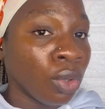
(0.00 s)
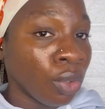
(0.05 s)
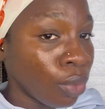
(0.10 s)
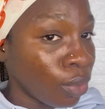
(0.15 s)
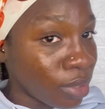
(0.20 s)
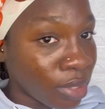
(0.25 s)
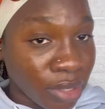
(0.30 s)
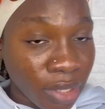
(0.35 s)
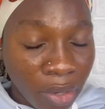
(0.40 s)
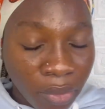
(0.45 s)

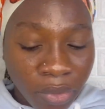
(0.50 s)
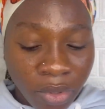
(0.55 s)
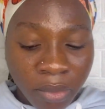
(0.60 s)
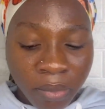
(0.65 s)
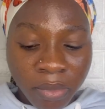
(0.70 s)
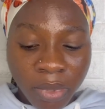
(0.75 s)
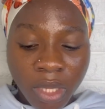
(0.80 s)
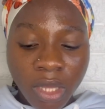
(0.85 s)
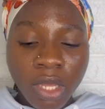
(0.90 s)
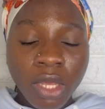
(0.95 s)

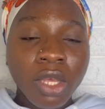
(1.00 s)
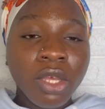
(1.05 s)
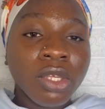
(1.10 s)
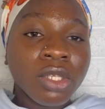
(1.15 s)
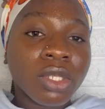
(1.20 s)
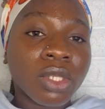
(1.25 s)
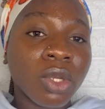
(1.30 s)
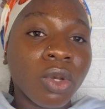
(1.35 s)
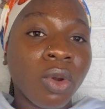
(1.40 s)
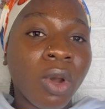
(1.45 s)
serum.
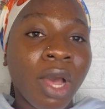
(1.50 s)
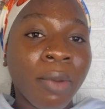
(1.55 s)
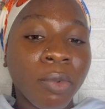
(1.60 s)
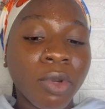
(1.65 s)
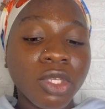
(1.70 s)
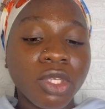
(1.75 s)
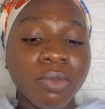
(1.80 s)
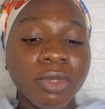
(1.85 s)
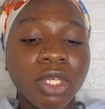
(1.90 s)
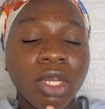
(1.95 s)
So I'm
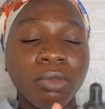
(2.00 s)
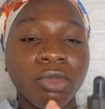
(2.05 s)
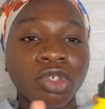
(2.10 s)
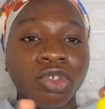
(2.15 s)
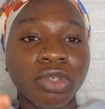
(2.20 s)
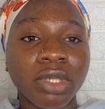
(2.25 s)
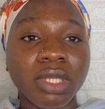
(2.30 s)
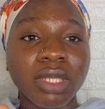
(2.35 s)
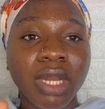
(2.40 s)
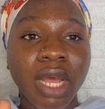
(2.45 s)
going to be
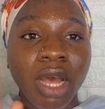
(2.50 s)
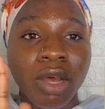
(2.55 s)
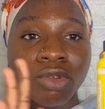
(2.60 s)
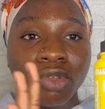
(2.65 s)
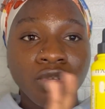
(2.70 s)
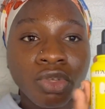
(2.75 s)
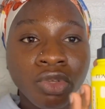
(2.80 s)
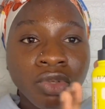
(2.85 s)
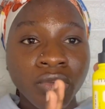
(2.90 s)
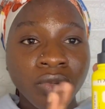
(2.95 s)
demonstrating how
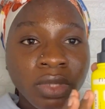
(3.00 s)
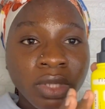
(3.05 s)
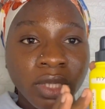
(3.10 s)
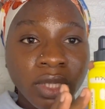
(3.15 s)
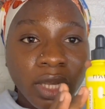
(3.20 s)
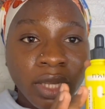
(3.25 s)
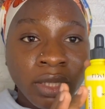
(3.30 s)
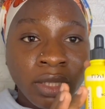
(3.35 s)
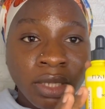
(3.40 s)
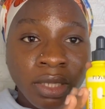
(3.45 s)
to use
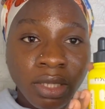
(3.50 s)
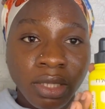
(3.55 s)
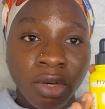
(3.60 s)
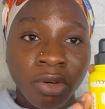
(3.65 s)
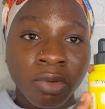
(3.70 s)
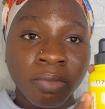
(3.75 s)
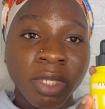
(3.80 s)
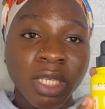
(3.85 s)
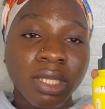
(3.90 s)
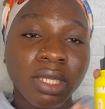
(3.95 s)
this
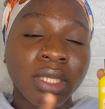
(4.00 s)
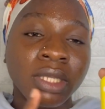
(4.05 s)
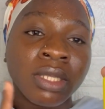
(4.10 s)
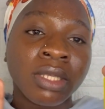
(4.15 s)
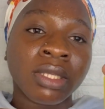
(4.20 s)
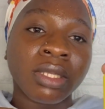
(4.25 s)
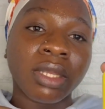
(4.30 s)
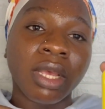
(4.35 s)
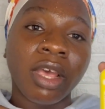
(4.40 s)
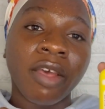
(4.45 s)
serum. This
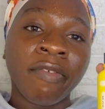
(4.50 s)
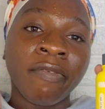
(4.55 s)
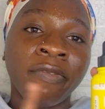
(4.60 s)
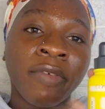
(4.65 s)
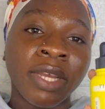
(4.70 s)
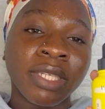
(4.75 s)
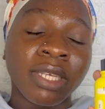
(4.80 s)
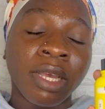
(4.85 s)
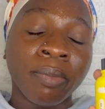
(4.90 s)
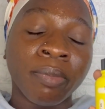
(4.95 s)
is
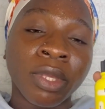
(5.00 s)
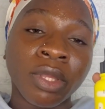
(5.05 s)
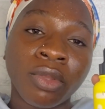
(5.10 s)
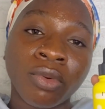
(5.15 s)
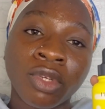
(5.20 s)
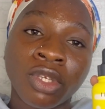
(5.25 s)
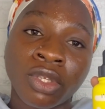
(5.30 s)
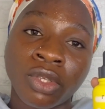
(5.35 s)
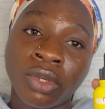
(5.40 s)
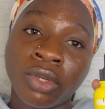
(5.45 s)
Vita
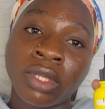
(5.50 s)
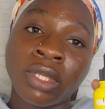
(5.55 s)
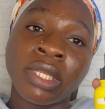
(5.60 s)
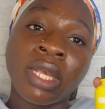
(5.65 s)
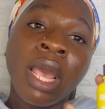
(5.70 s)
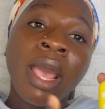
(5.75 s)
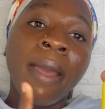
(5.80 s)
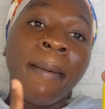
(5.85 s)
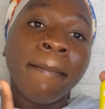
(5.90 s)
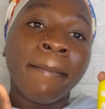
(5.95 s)
Resource
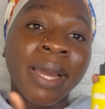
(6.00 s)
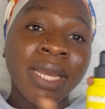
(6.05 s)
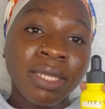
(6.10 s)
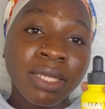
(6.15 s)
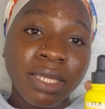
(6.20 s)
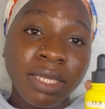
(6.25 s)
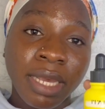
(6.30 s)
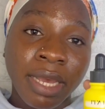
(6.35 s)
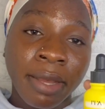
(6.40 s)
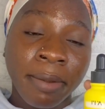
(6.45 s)
by
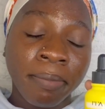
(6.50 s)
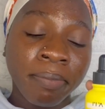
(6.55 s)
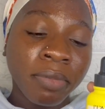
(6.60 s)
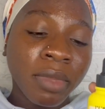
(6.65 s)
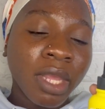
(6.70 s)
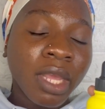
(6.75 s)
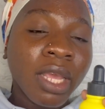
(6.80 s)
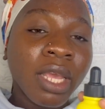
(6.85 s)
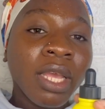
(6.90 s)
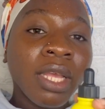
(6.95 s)
Tiam.
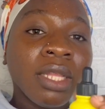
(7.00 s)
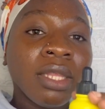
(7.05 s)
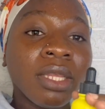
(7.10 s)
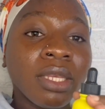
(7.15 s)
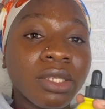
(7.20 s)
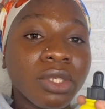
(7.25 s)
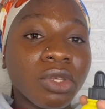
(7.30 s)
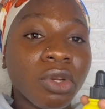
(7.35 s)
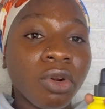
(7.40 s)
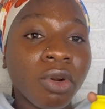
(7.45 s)

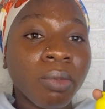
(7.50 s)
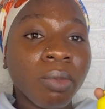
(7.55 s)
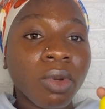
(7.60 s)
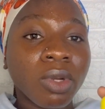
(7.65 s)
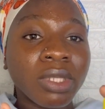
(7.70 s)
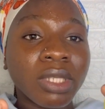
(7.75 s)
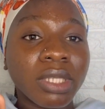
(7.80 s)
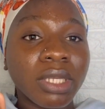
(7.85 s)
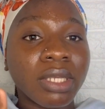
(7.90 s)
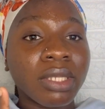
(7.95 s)
This serum
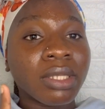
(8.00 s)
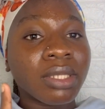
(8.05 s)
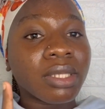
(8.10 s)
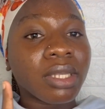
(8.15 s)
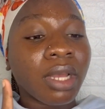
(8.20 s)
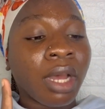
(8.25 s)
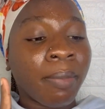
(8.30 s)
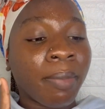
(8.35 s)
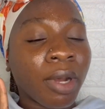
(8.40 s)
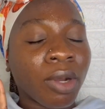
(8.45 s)
contains
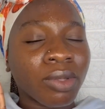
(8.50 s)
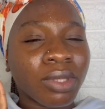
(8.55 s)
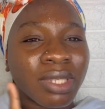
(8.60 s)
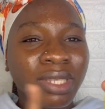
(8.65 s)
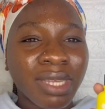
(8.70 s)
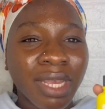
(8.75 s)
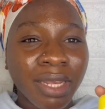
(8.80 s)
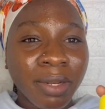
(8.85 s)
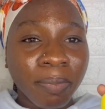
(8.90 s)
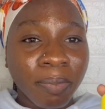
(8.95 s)
about
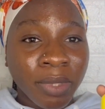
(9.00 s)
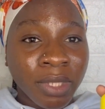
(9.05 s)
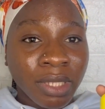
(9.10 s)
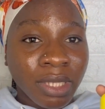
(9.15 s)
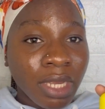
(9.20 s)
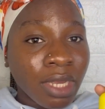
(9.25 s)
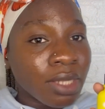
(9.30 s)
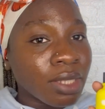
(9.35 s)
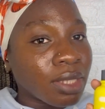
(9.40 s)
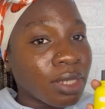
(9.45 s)
10%
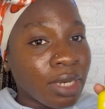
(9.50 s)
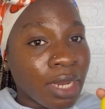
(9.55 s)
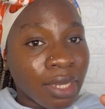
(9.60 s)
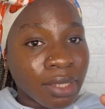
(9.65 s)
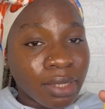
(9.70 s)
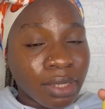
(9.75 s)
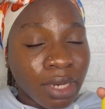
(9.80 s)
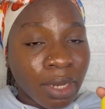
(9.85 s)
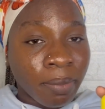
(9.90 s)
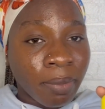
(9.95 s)

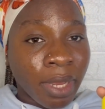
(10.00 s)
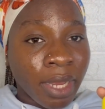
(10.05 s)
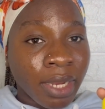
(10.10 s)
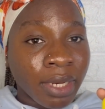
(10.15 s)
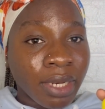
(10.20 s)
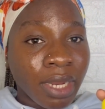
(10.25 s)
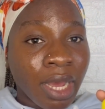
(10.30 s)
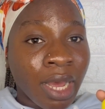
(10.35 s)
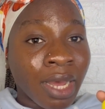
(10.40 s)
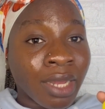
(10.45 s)
niacinamide
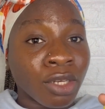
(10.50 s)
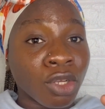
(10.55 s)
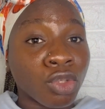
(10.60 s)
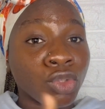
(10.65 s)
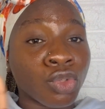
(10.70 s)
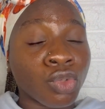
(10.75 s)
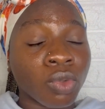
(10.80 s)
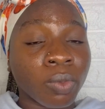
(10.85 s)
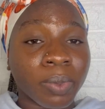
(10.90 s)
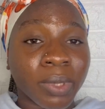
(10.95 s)
and
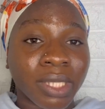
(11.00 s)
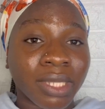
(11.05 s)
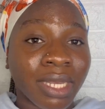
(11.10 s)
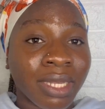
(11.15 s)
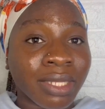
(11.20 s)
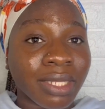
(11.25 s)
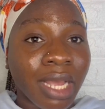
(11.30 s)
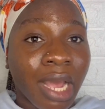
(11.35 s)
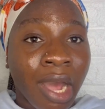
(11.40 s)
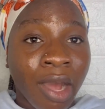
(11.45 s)

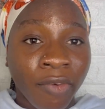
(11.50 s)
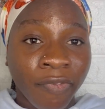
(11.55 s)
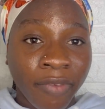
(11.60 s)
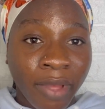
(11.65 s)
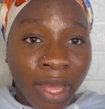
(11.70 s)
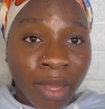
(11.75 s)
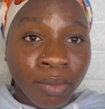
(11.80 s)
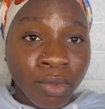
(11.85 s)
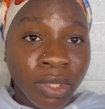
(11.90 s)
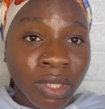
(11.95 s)
2% alpha
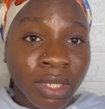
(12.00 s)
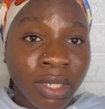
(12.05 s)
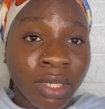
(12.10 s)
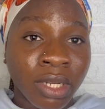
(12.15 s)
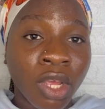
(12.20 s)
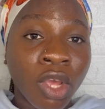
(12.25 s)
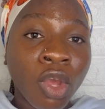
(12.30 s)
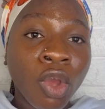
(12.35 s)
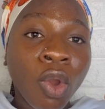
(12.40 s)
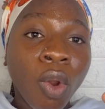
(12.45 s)
arbutin,
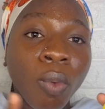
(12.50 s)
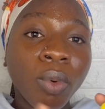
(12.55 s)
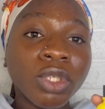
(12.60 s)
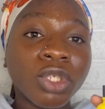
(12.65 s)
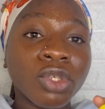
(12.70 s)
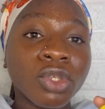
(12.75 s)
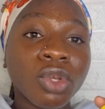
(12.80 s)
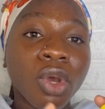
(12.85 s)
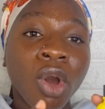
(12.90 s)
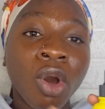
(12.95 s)
which
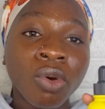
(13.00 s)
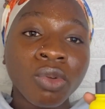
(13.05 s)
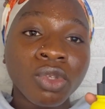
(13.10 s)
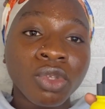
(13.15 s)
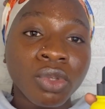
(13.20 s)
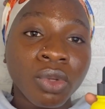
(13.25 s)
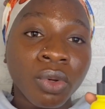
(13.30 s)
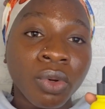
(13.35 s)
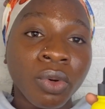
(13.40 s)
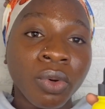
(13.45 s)
is
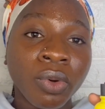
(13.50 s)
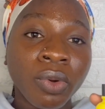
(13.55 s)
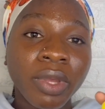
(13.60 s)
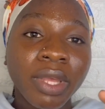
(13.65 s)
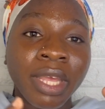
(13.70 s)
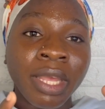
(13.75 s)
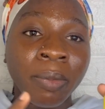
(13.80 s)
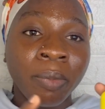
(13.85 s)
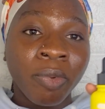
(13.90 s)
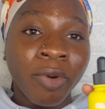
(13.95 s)
also
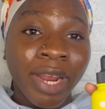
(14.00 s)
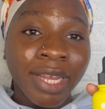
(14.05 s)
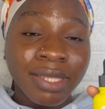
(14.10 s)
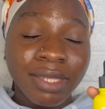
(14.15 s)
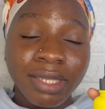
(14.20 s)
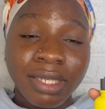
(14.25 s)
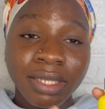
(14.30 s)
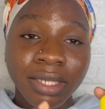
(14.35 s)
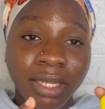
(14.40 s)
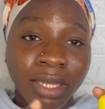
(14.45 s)
a
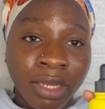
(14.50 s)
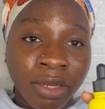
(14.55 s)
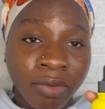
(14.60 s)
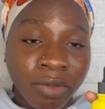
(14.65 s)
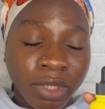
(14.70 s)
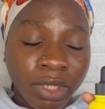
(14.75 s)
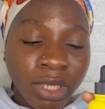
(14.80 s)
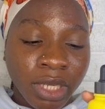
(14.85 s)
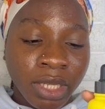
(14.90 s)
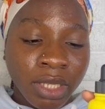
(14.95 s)
brightening
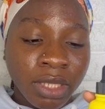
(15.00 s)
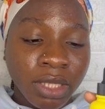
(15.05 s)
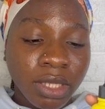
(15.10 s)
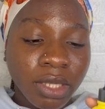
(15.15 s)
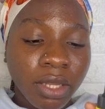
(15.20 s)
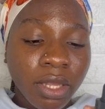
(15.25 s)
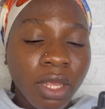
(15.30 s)
ingredient.